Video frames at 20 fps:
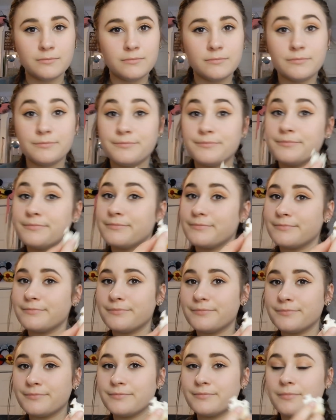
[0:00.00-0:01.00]

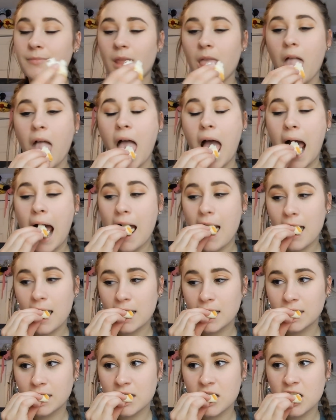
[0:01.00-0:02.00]

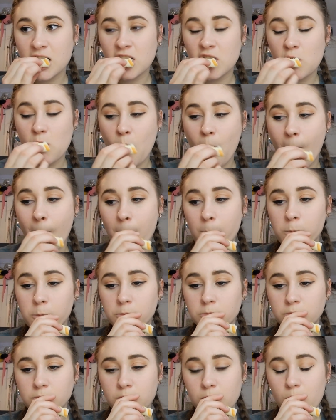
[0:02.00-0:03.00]

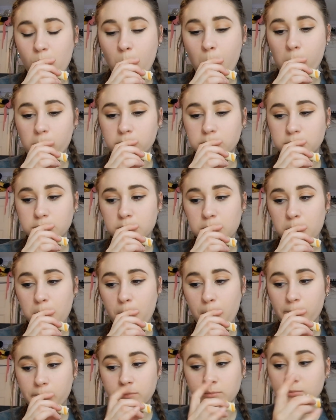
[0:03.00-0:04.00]

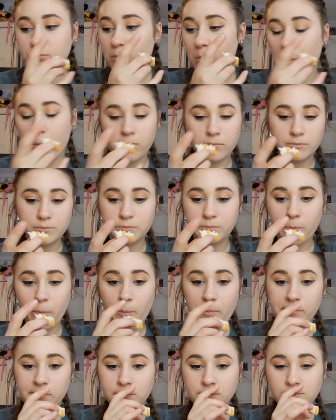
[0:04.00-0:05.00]

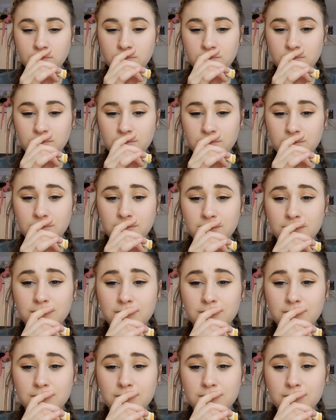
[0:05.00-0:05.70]
Nothing is said.